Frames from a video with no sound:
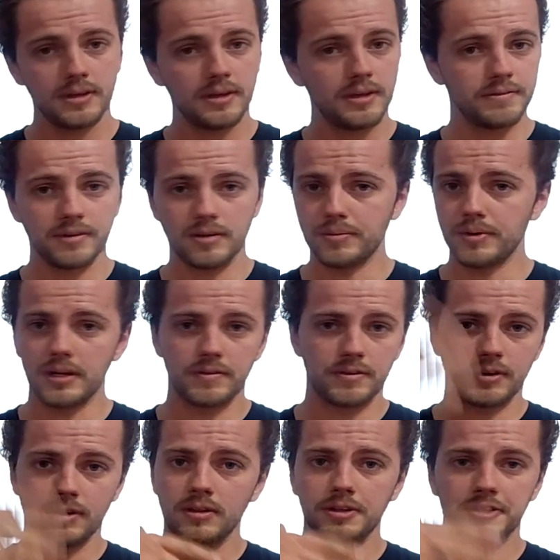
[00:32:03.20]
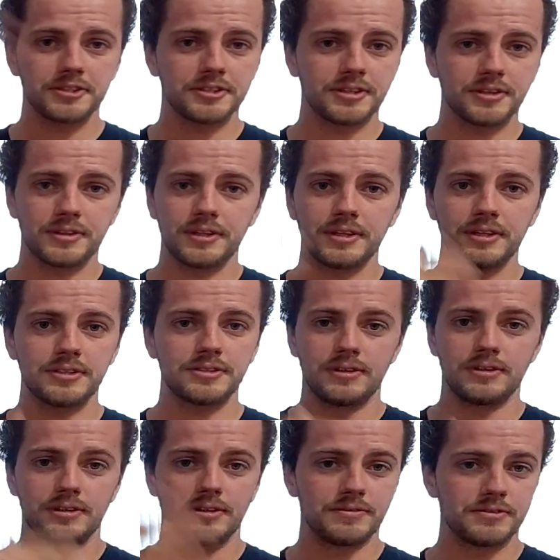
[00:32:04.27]
if anybody ever clicks on this,
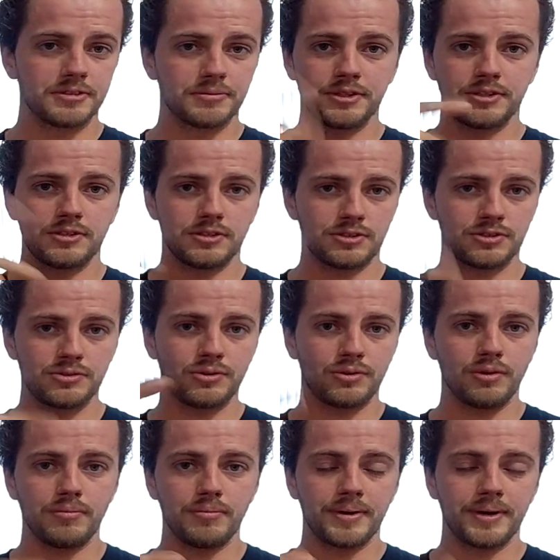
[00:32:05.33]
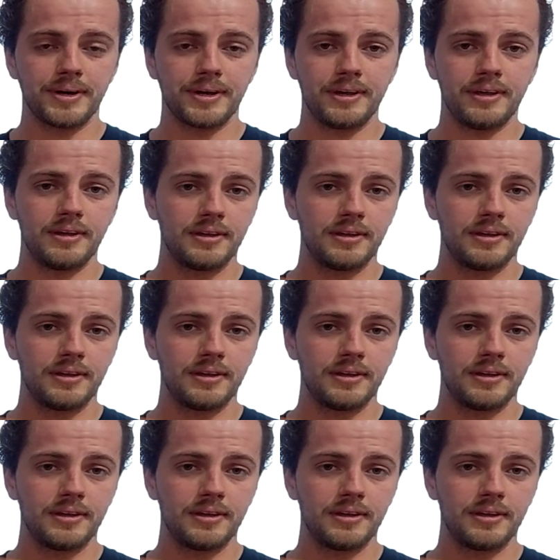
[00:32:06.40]
or if somebody's just scrolling by,